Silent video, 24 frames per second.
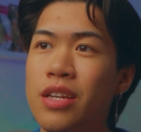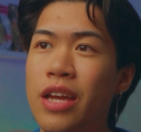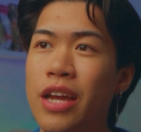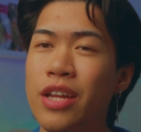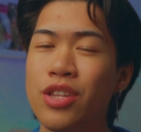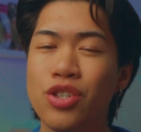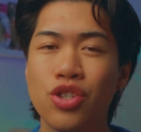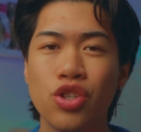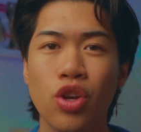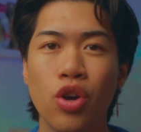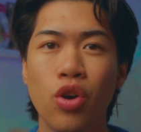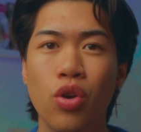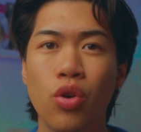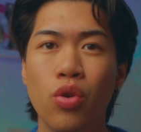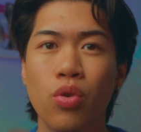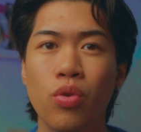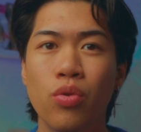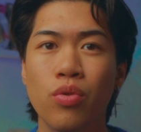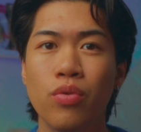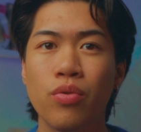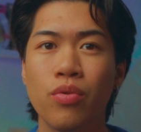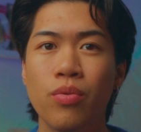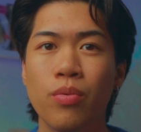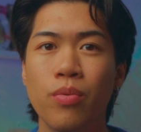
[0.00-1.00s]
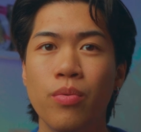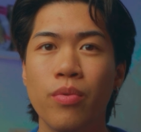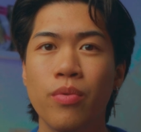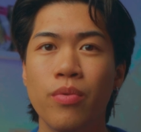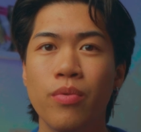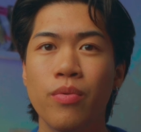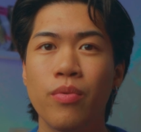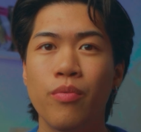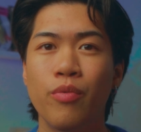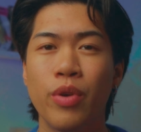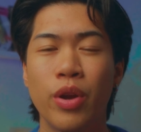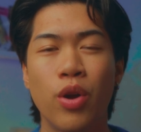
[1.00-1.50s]
And so
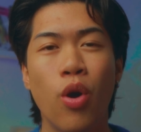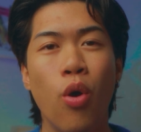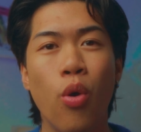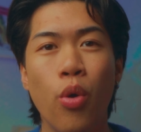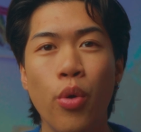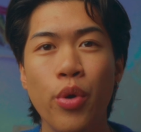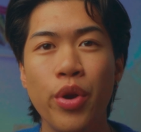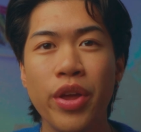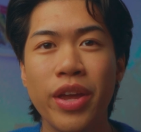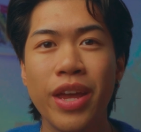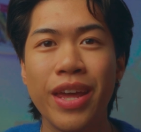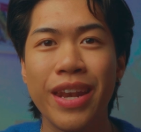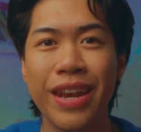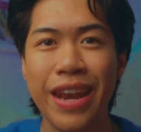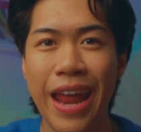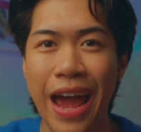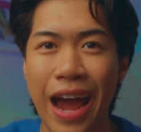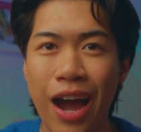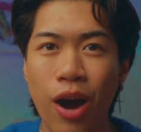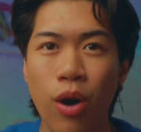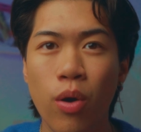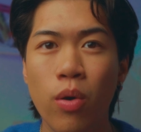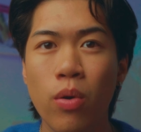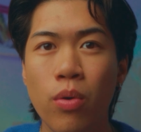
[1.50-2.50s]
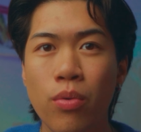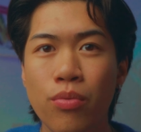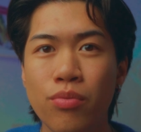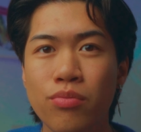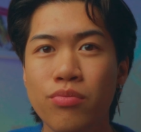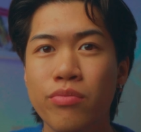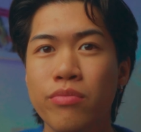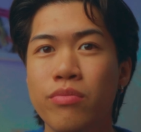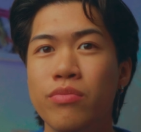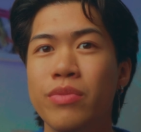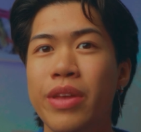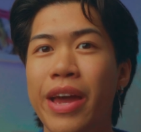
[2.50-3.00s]
recording it now
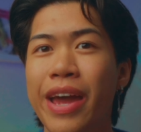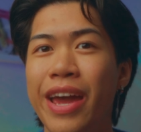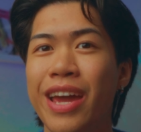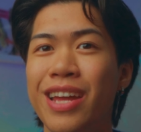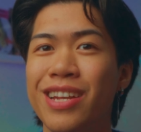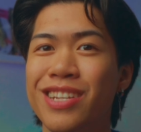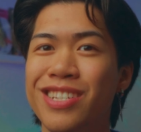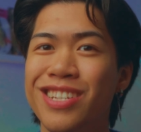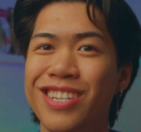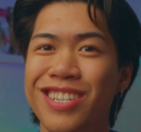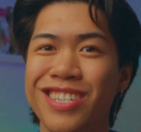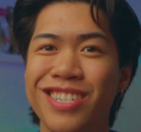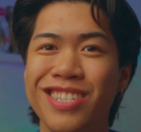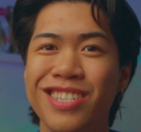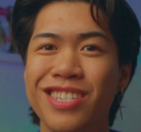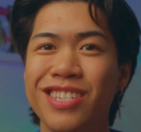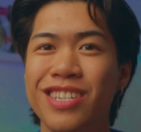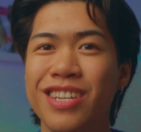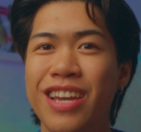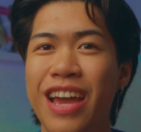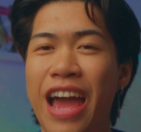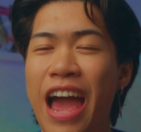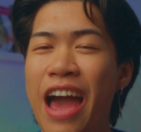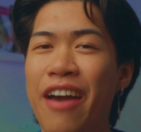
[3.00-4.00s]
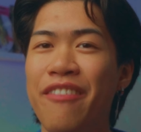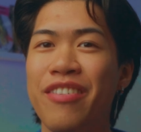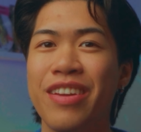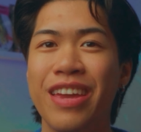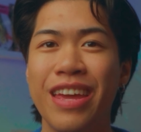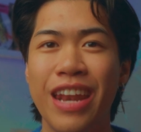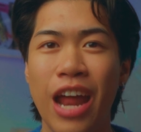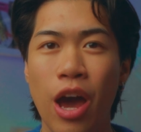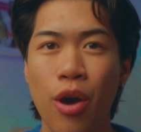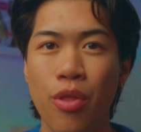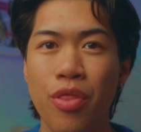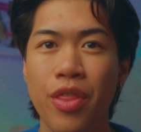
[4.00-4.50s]
and just having
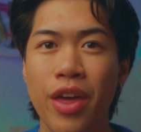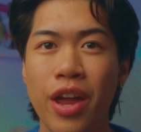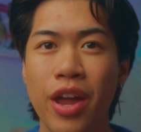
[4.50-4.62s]
it out